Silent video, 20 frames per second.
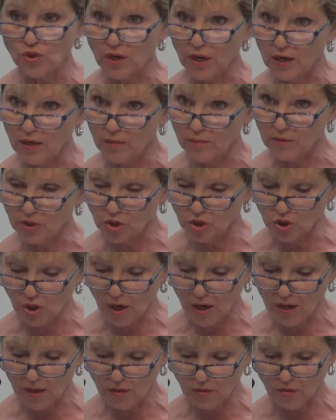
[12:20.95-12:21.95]
I am a
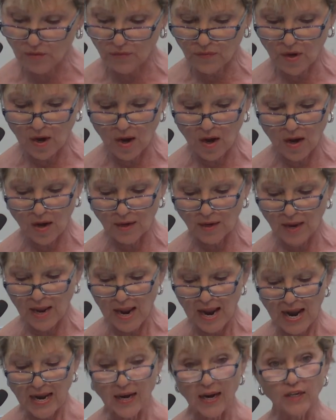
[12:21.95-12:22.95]
child of God
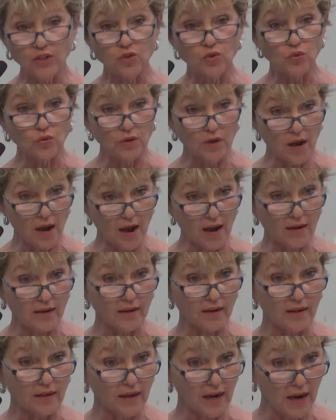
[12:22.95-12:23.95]
and I do not
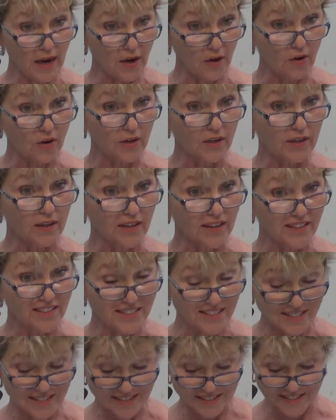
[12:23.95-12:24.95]
inherit
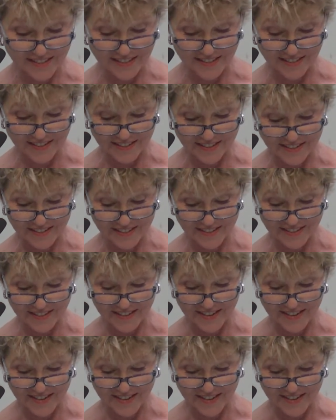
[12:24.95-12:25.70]
sickness.